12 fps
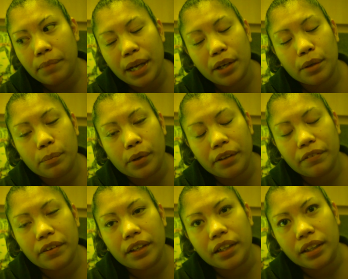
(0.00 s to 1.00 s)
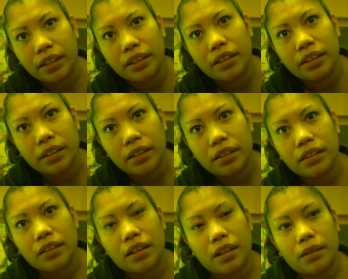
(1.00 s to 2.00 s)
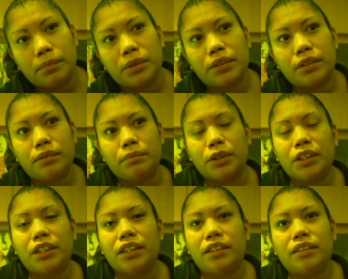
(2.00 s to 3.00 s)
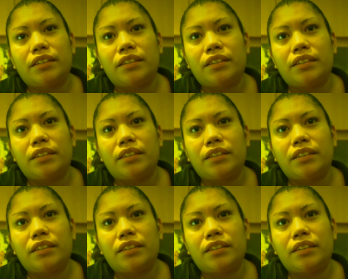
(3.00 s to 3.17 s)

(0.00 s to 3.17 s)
by her boyfriend and almost murdered.